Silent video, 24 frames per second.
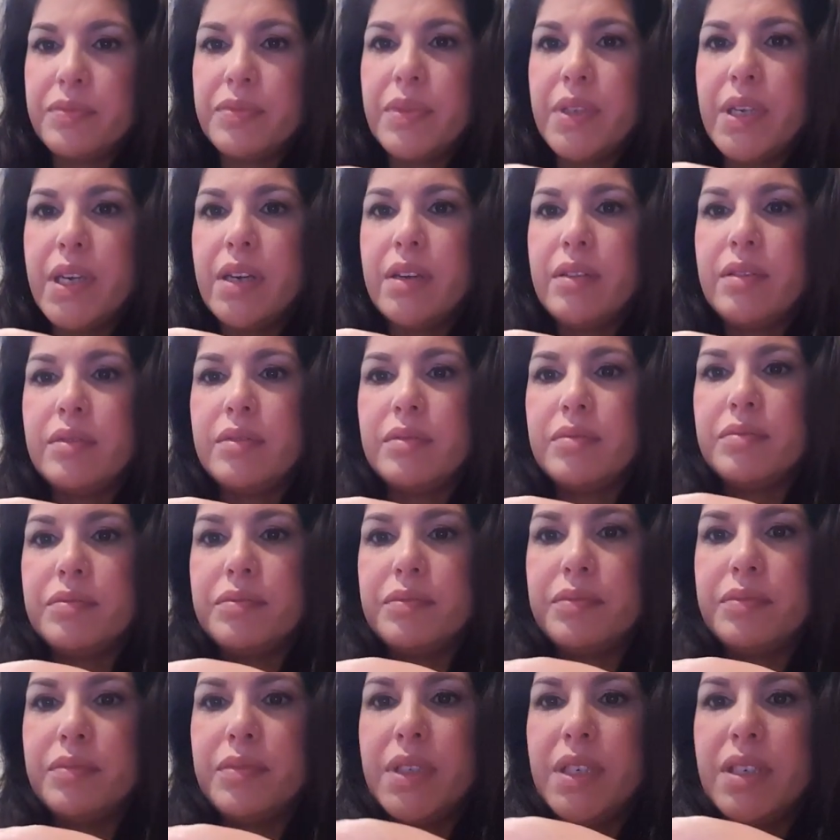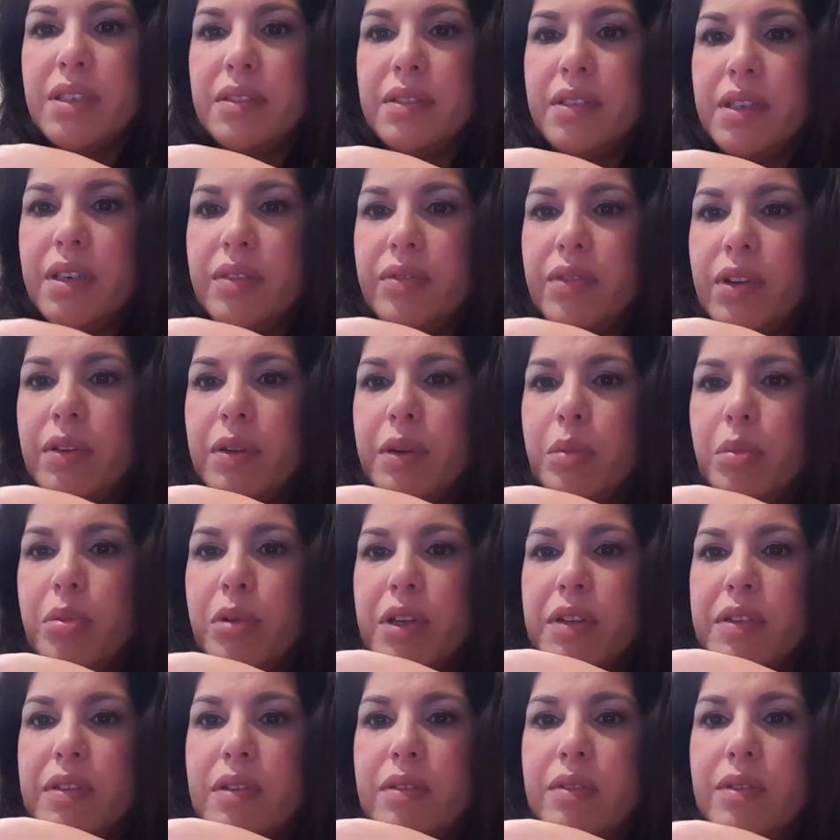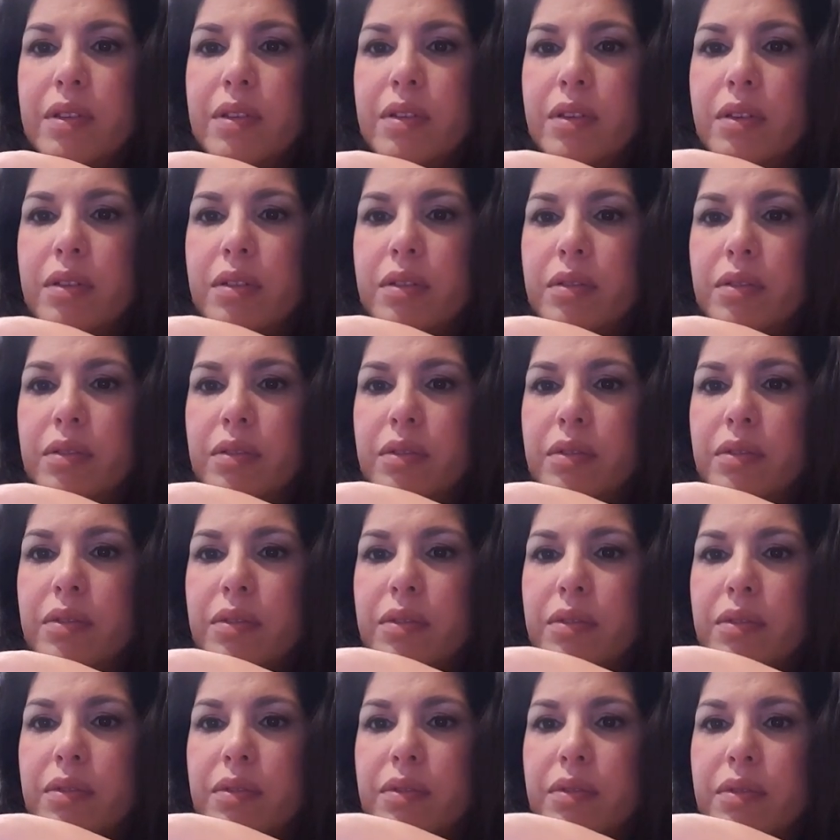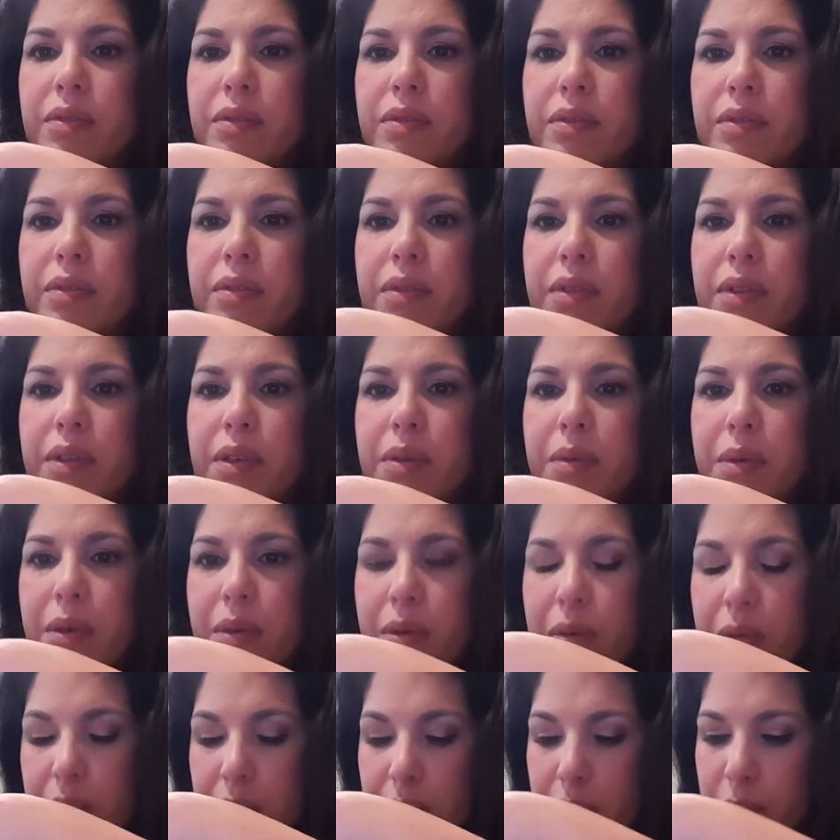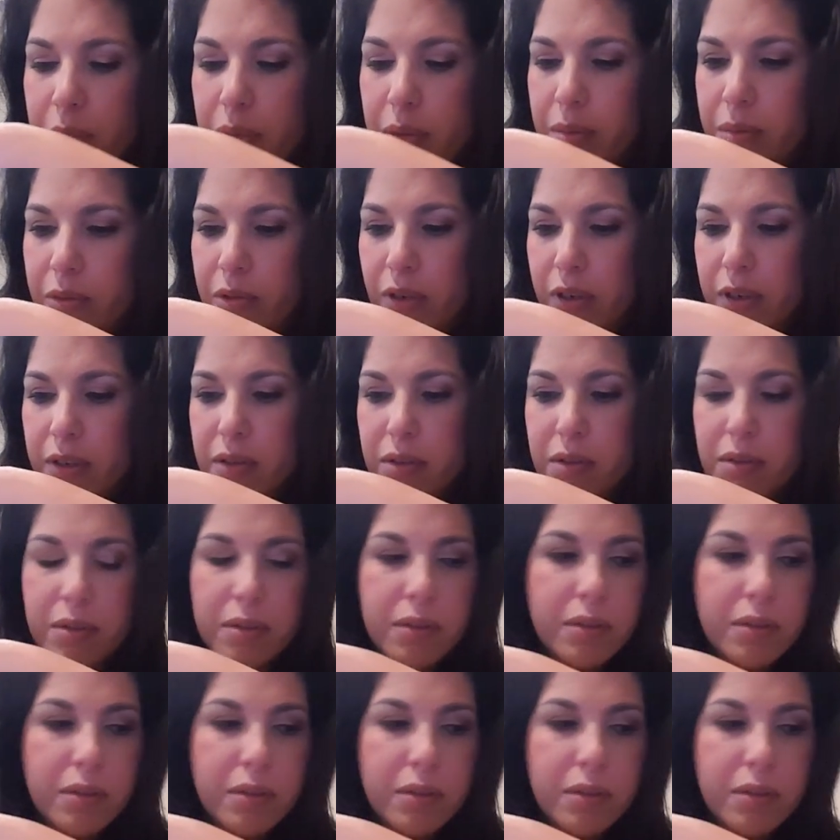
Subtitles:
Yeah, not very impressive, is it? There we go, a little bit more.